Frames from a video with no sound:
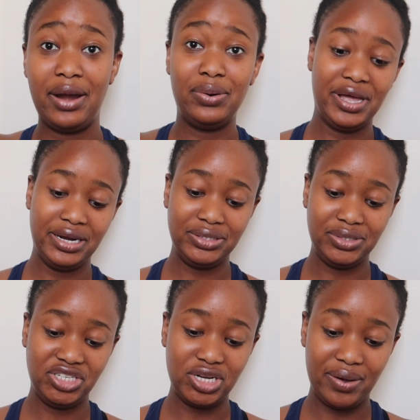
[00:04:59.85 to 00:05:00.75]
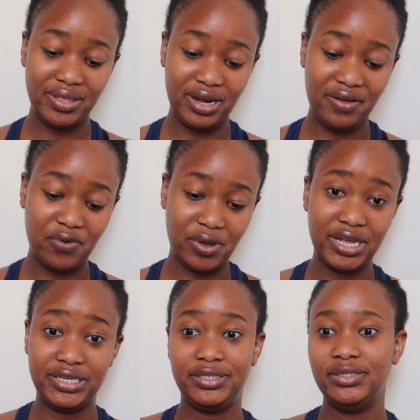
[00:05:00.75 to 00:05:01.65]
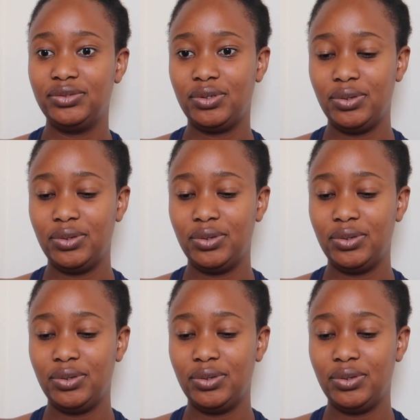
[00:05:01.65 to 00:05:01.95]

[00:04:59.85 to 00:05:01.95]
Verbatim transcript: i don't get into the shower and then i forget to